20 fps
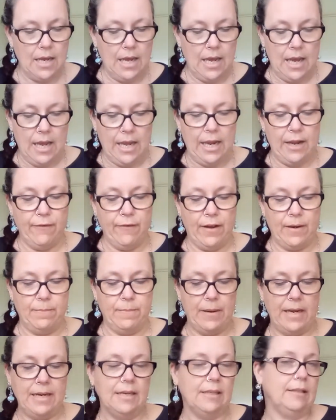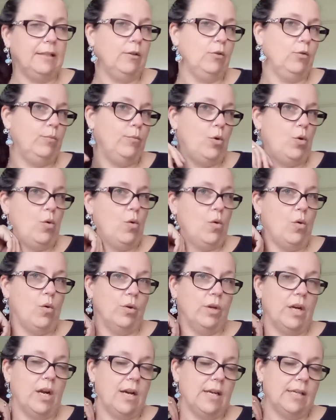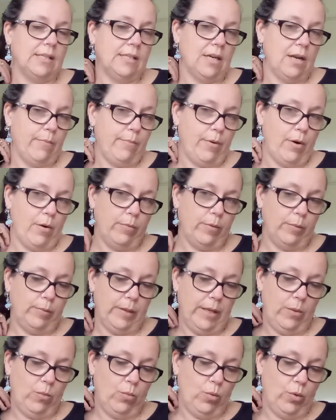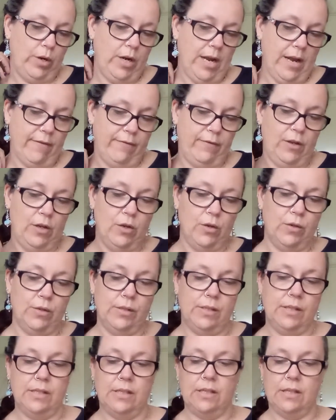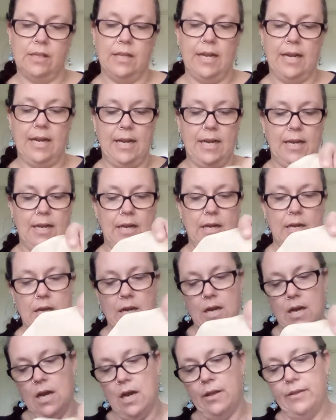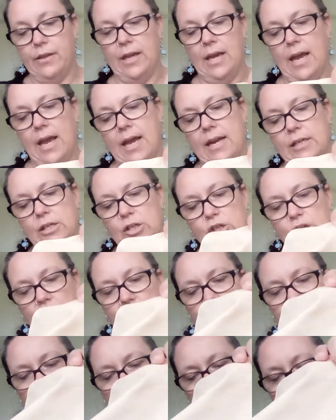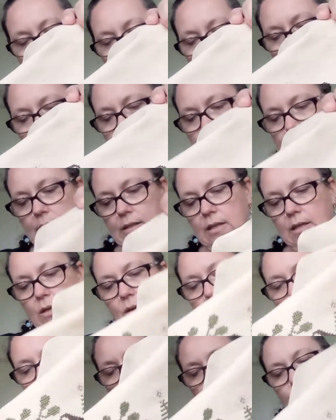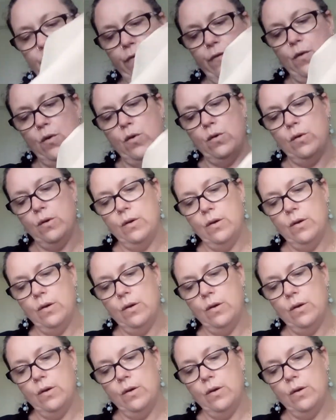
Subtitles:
if I'd been a little more organised, I probably would have used I think it had General Arts that it called for.